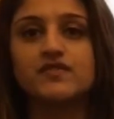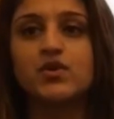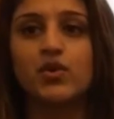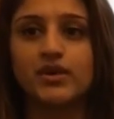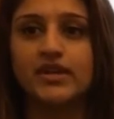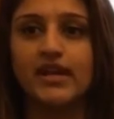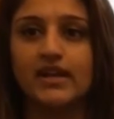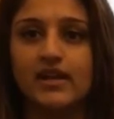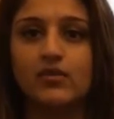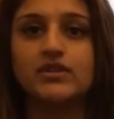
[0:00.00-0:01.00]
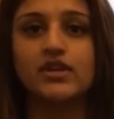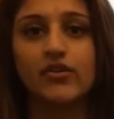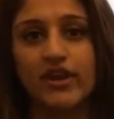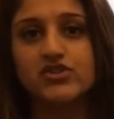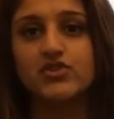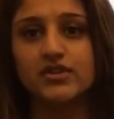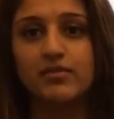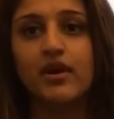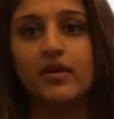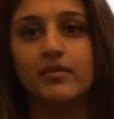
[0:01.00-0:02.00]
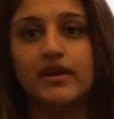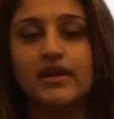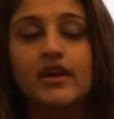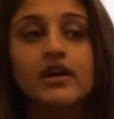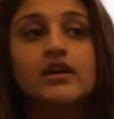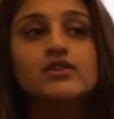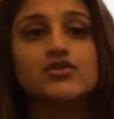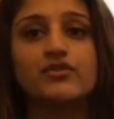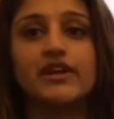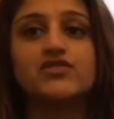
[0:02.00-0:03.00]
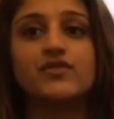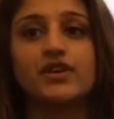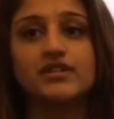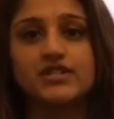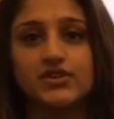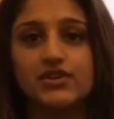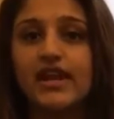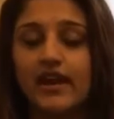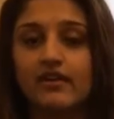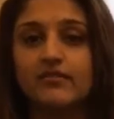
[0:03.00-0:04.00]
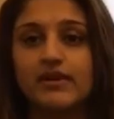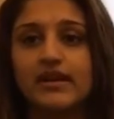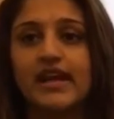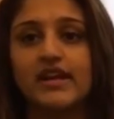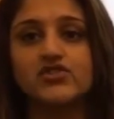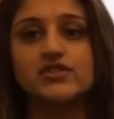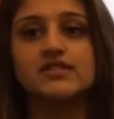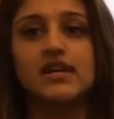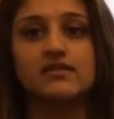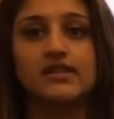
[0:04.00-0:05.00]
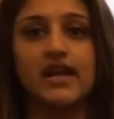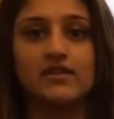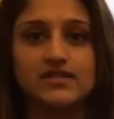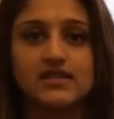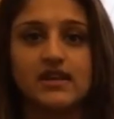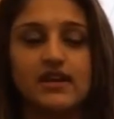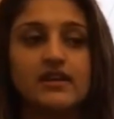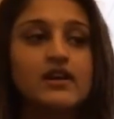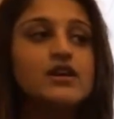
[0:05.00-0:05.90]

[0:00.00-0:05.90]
coordinating with the correctional department to arrange for continued care and medications on the outside.